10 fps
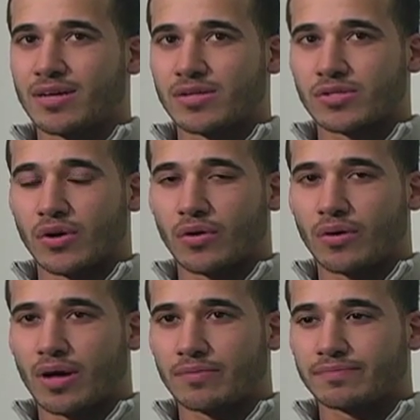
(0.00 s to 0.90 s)

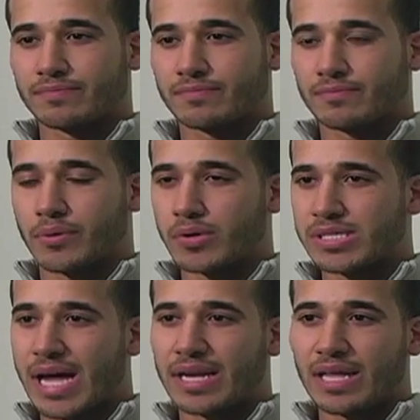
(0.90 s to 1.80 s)
So post
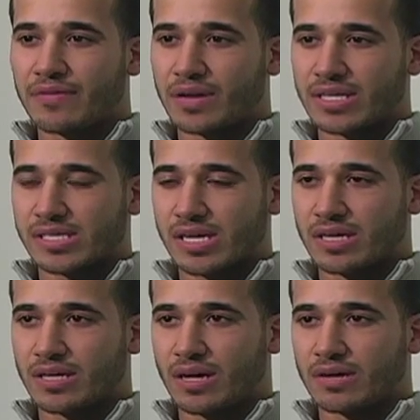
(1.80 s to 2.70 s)
9/11, I'd
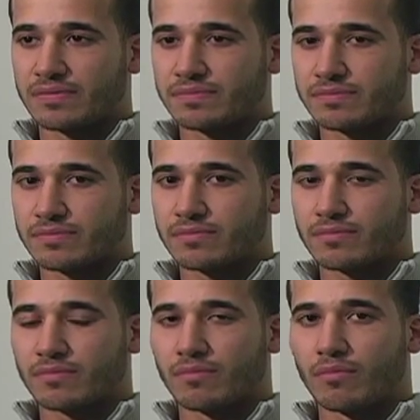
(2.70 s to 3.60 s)
say
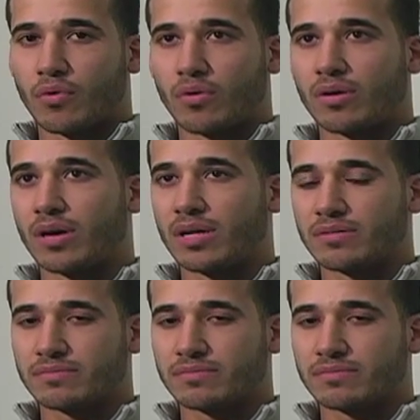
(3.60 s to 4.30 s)
more